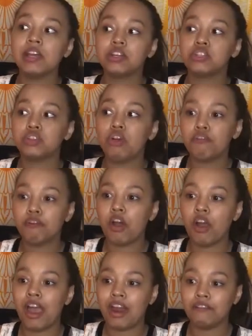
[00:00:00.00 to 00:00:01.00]
so
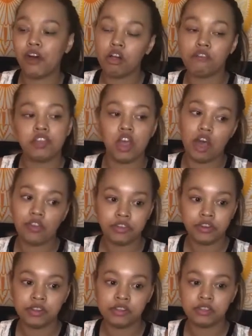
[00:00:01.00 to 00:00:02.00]
far out of all the
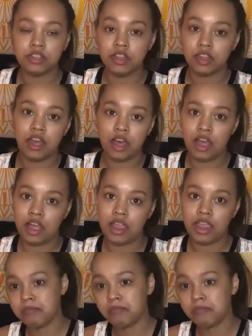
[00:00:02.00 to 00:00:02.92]
authors that I